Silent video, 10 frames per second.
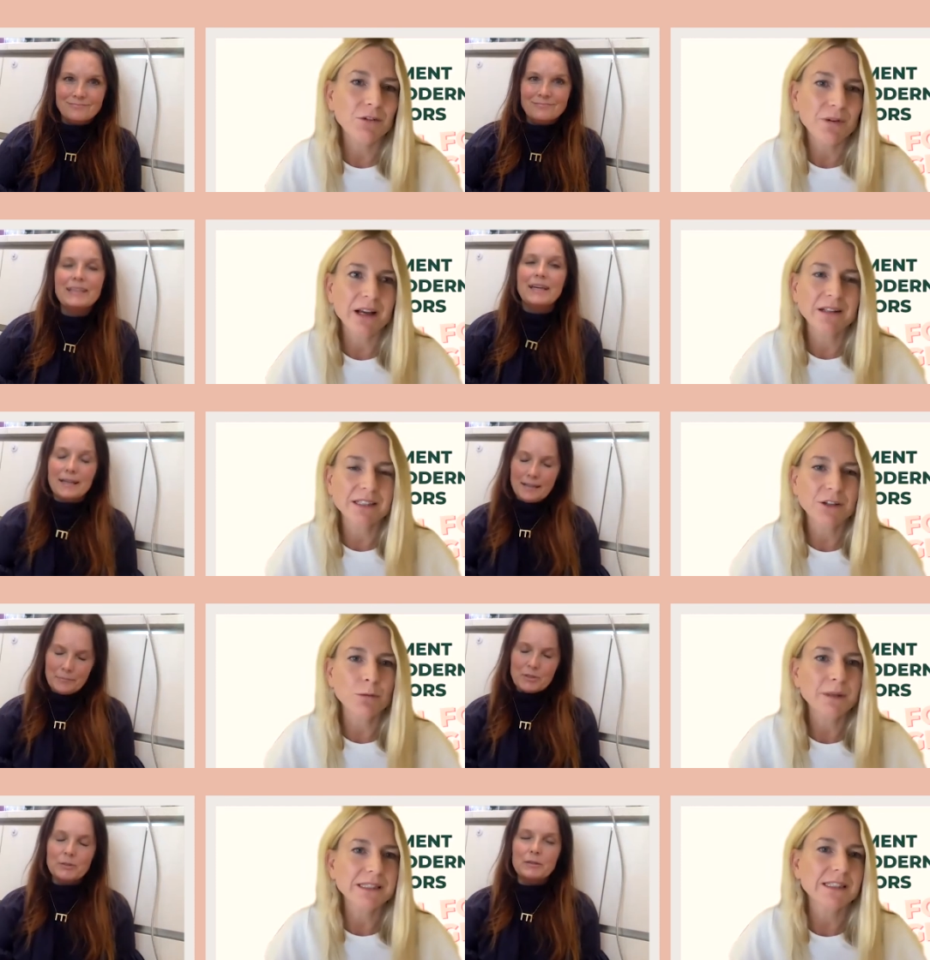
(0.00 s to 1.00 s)
Speaker 1: have you found yeah.
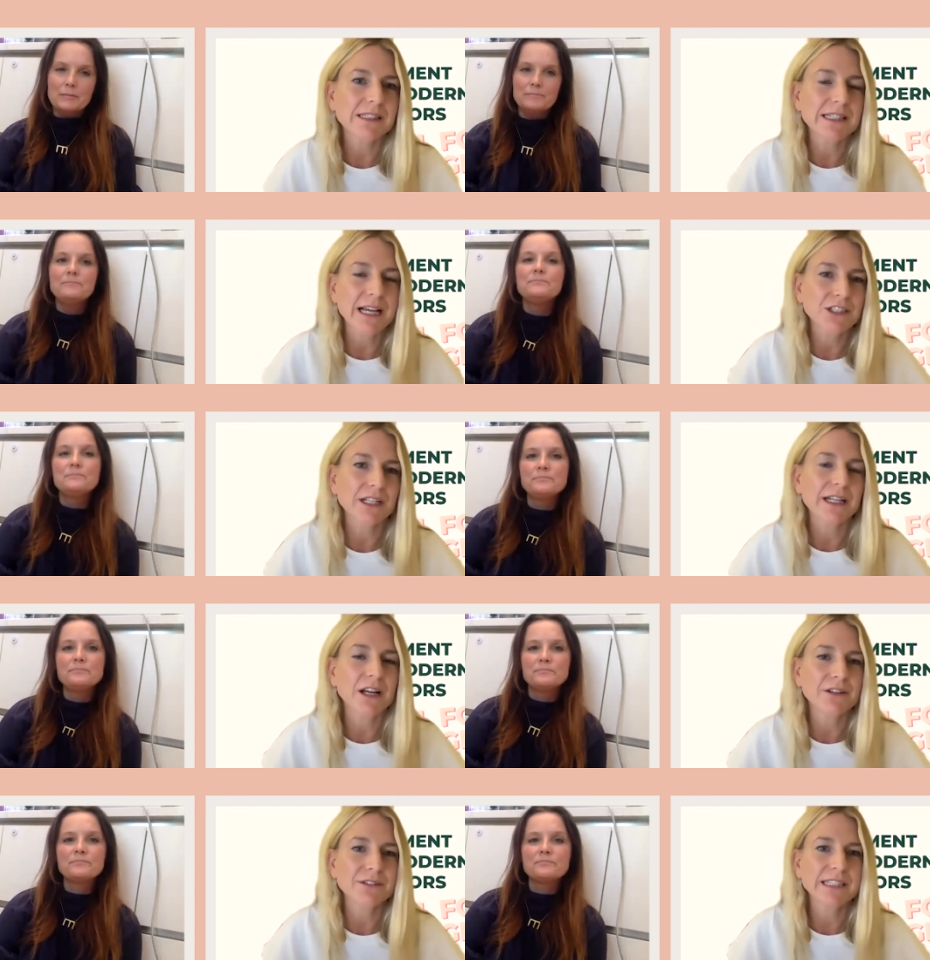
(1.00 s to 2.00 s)
your business has actually
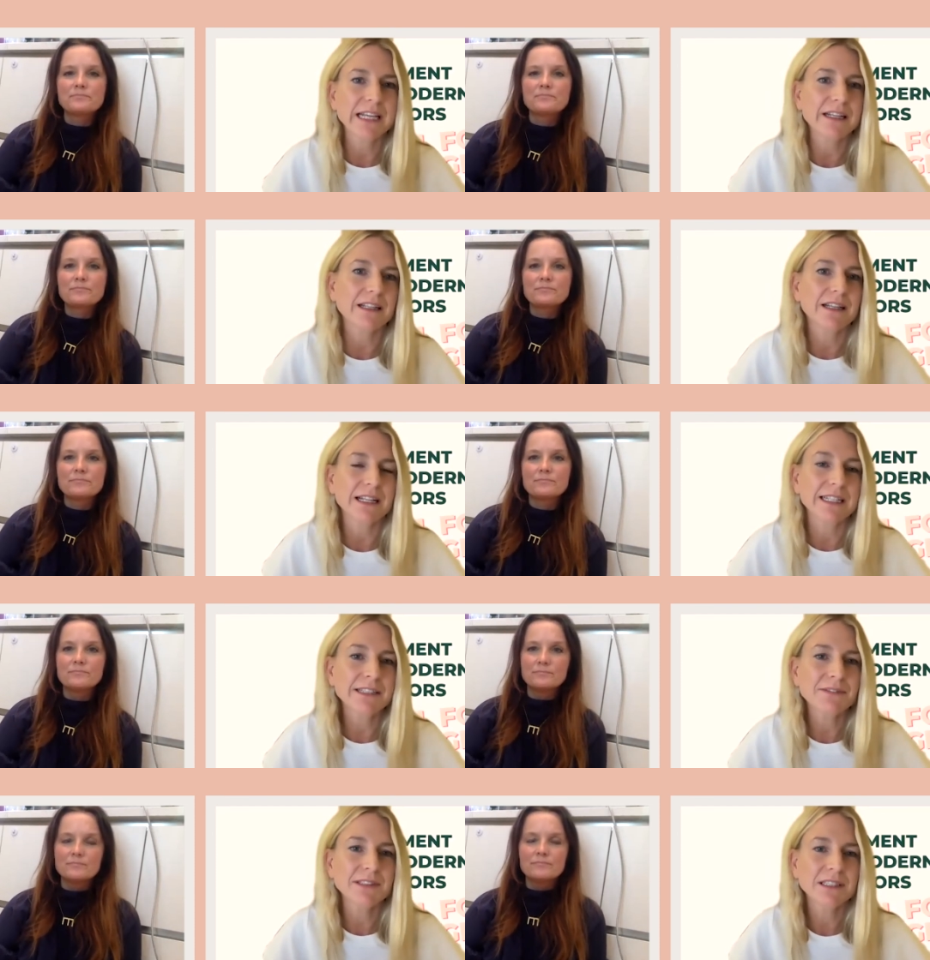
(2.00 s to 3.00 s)
kind of seen a, a
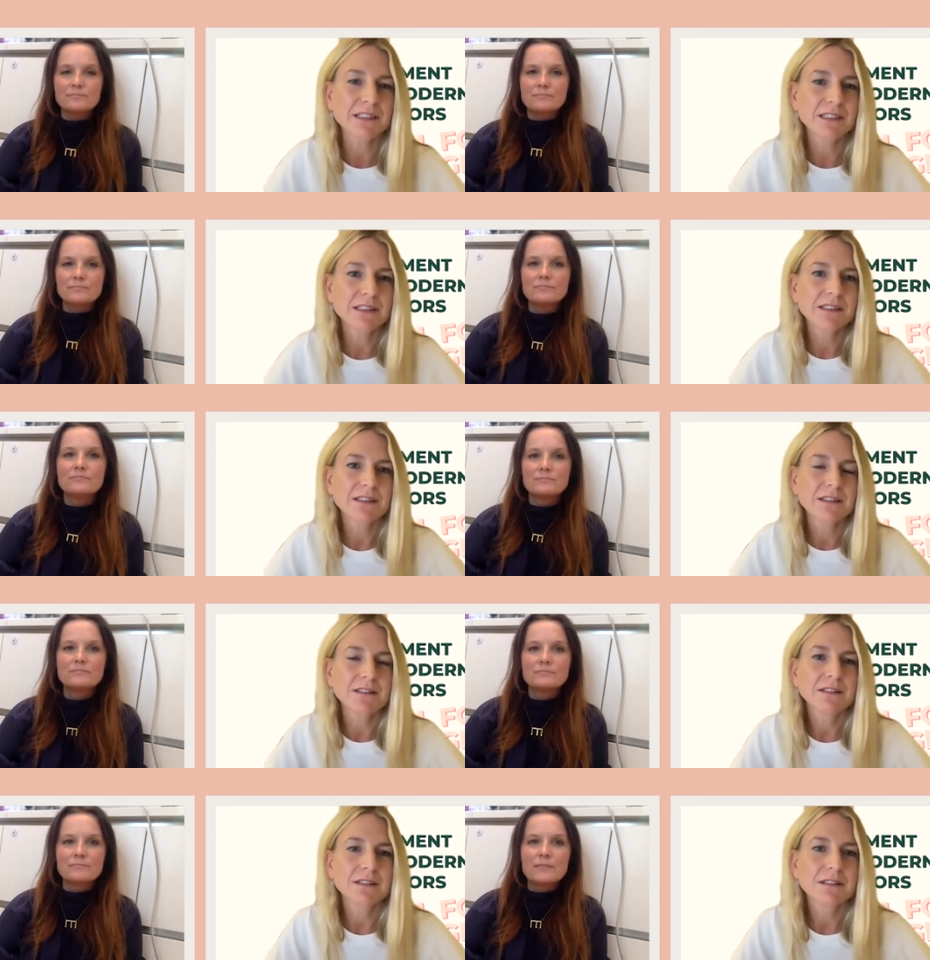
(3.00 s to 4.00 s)
lift
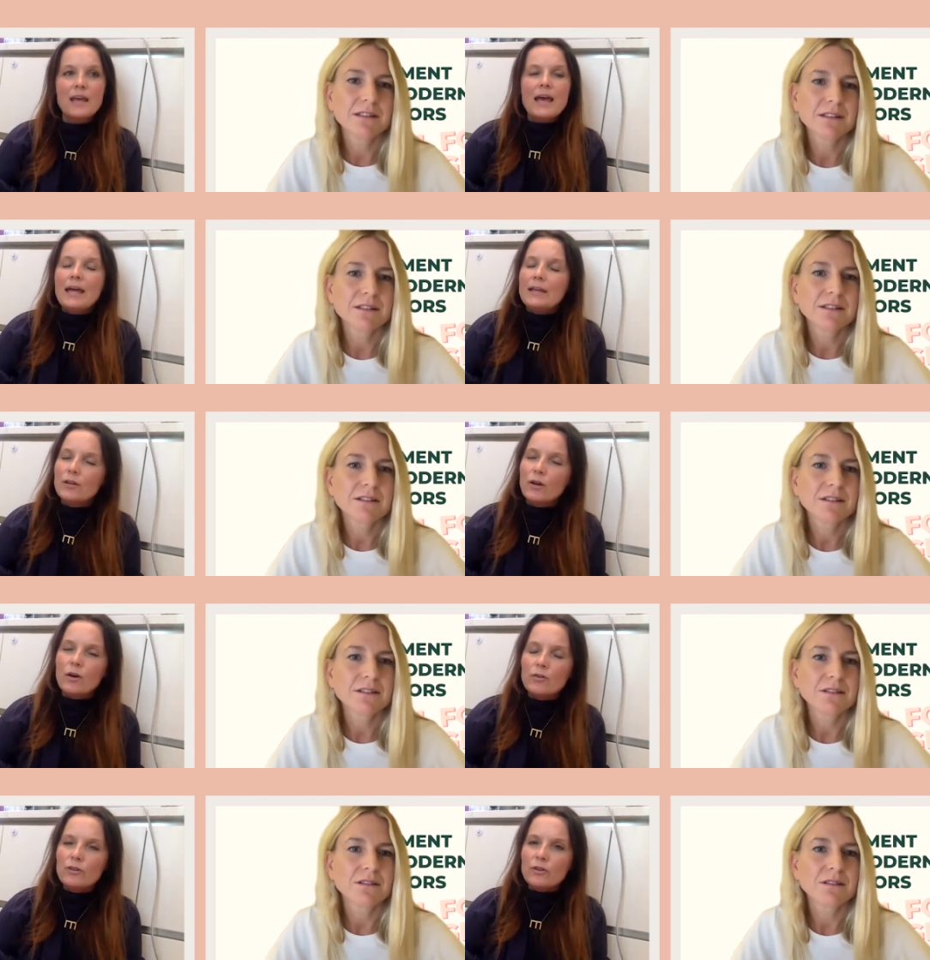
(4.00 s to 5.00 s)

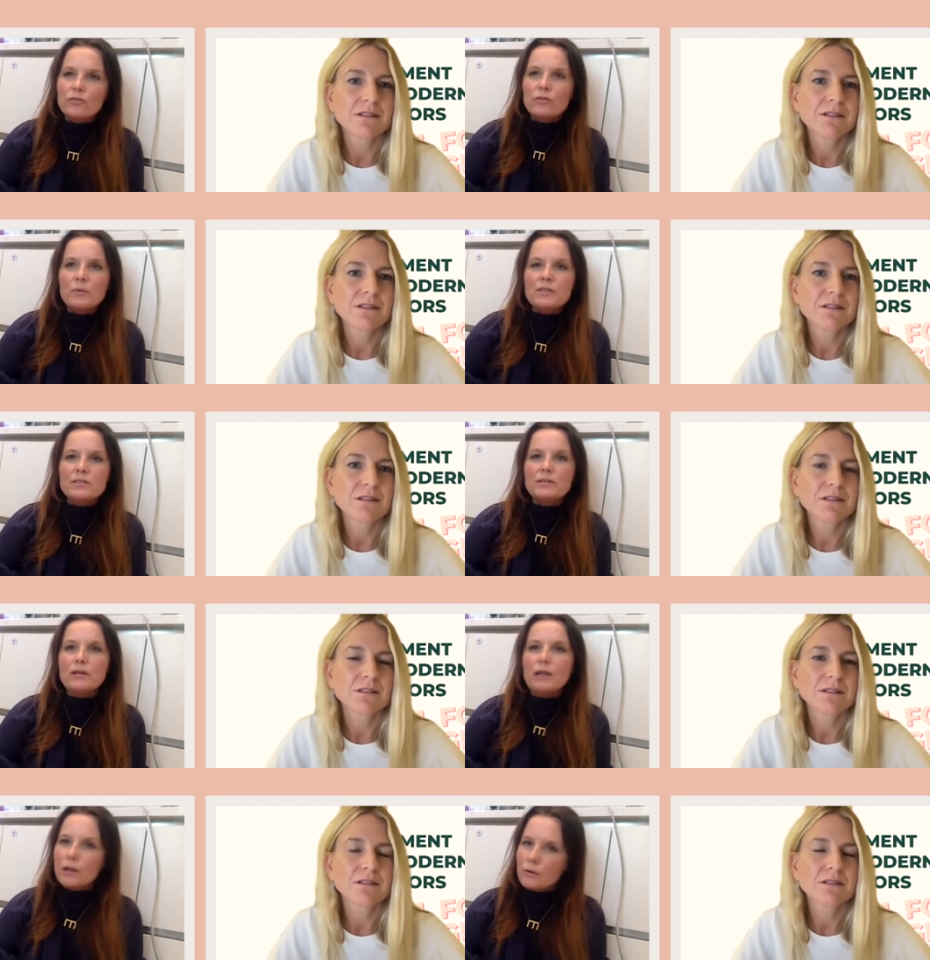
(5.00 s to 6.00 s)
Speaker 2: not not so much in
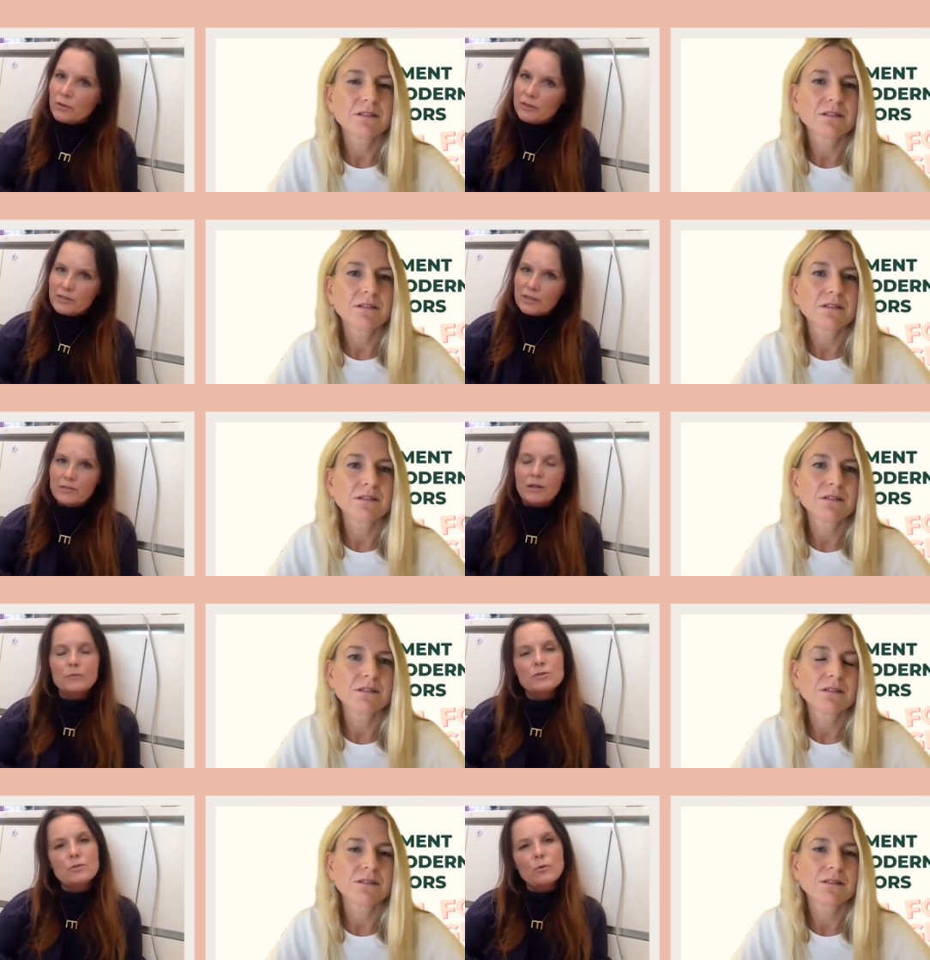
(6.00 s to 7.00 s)
the clothing sector. I
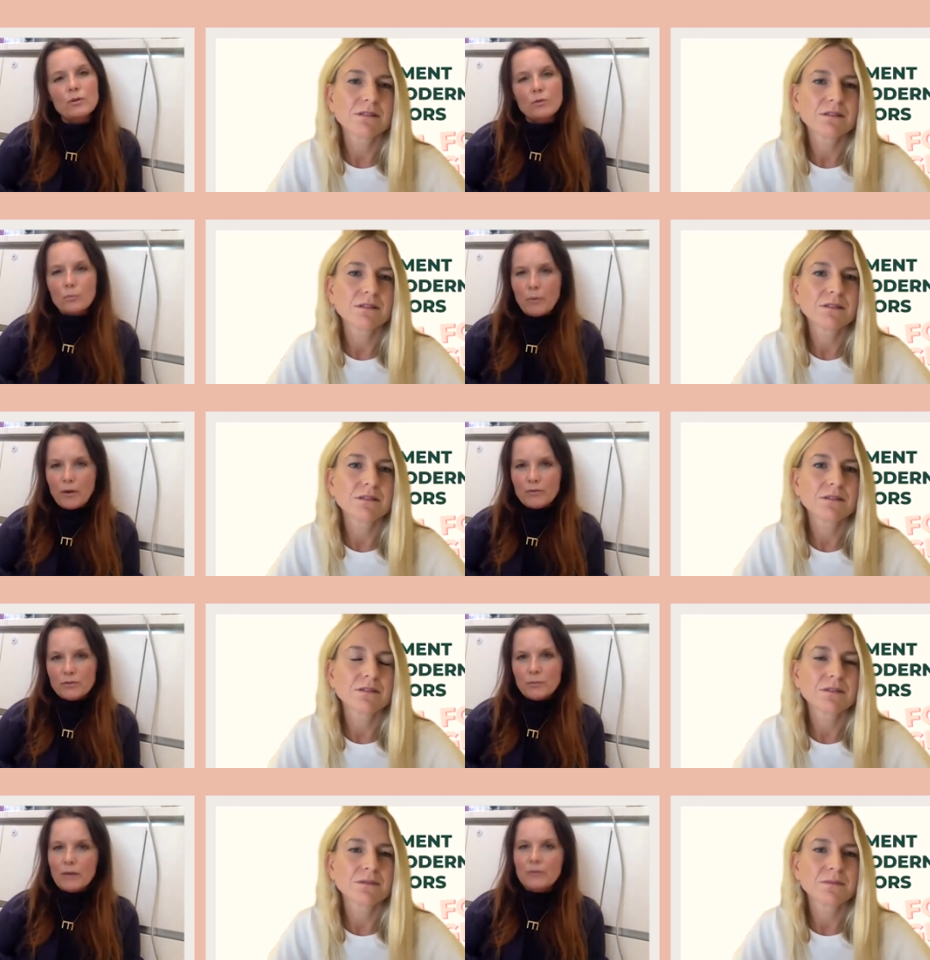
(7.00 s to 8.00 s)
was talking to a
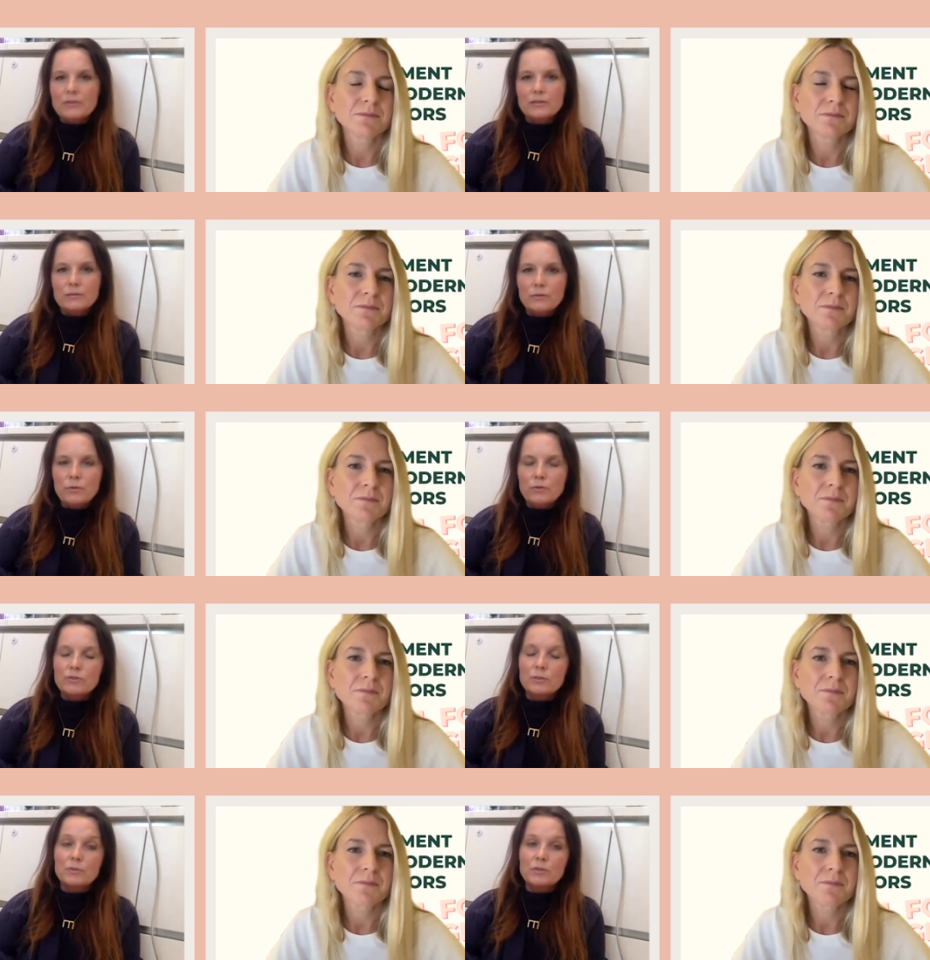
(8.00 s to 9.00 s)
person about this, and of
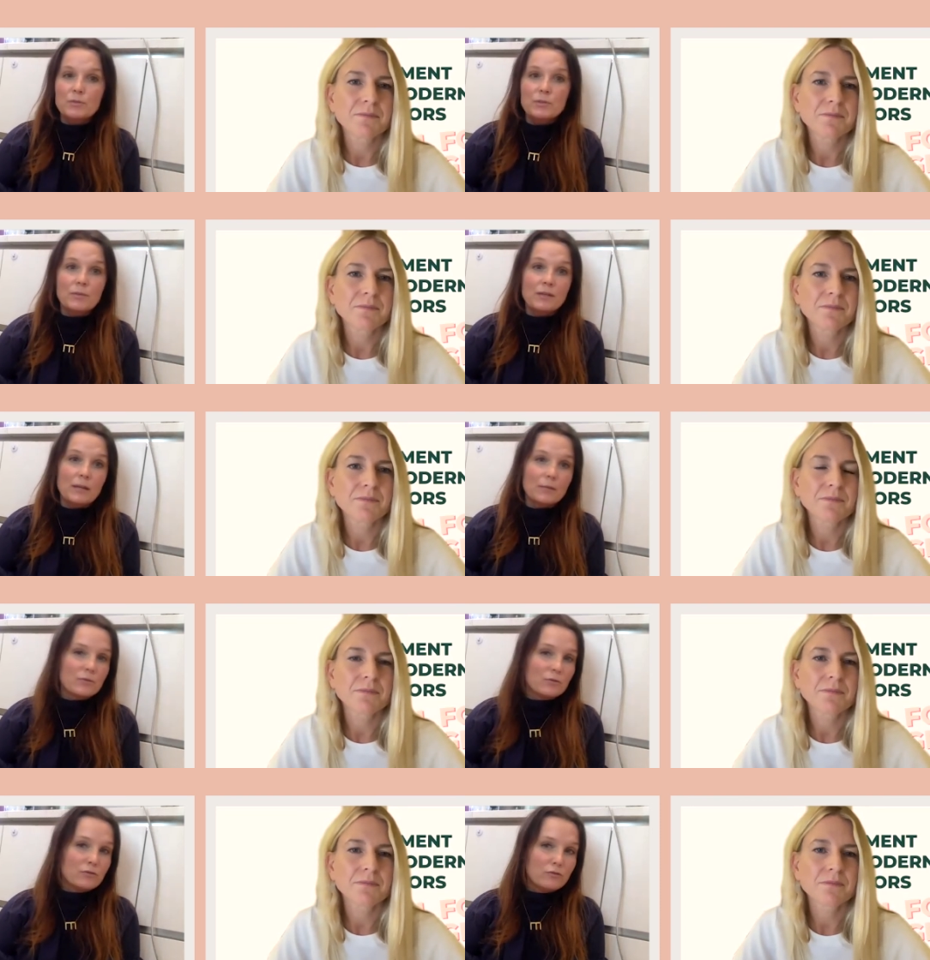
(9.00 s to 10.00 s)
course, subscription when it comes to